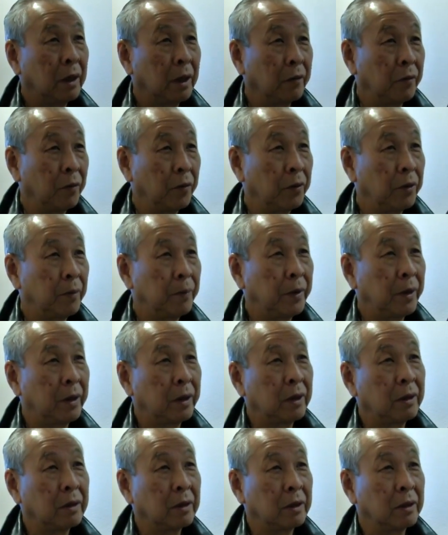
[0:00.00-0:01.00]
I've heard
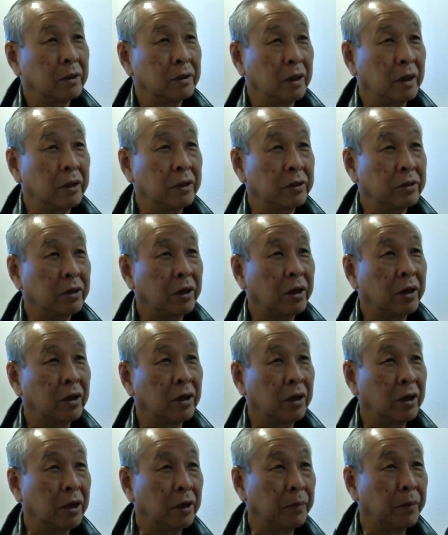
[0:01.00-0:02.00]
about it. I
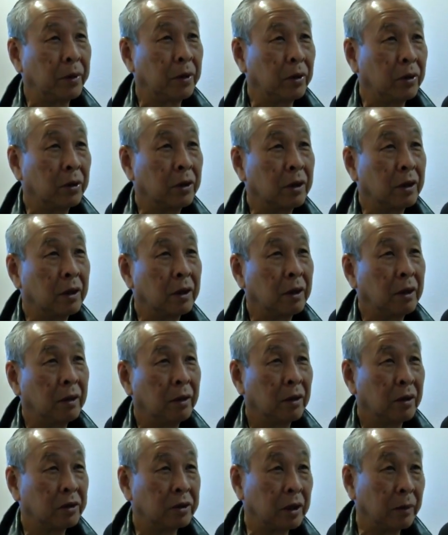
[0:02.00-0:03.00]
decided to come and look
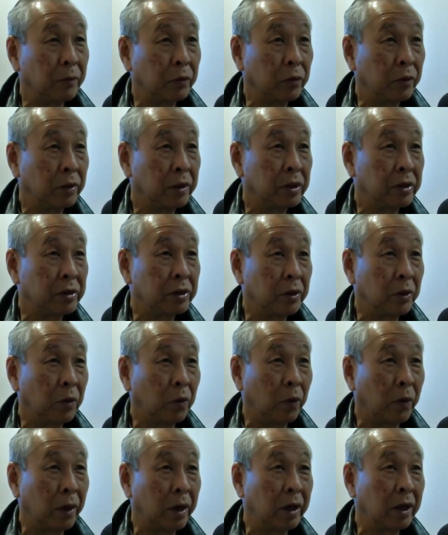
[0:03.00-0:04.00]
because I'm doing this in
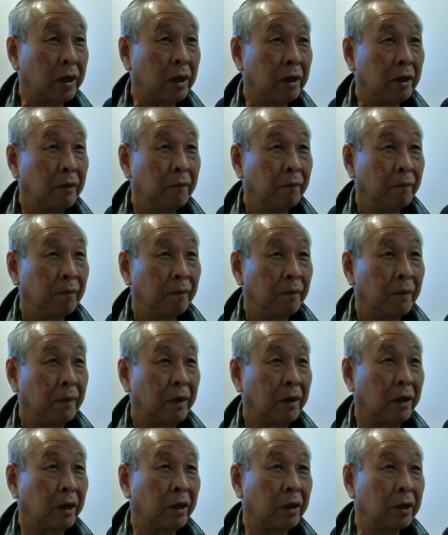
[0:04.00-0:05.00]
Hawaii
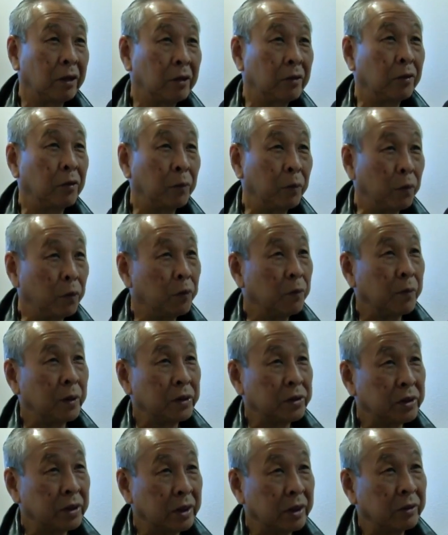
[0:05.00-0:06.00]
and I need to improve
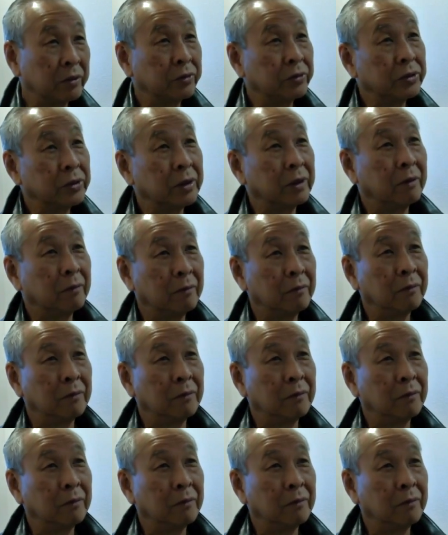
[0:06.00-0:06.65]
my skills.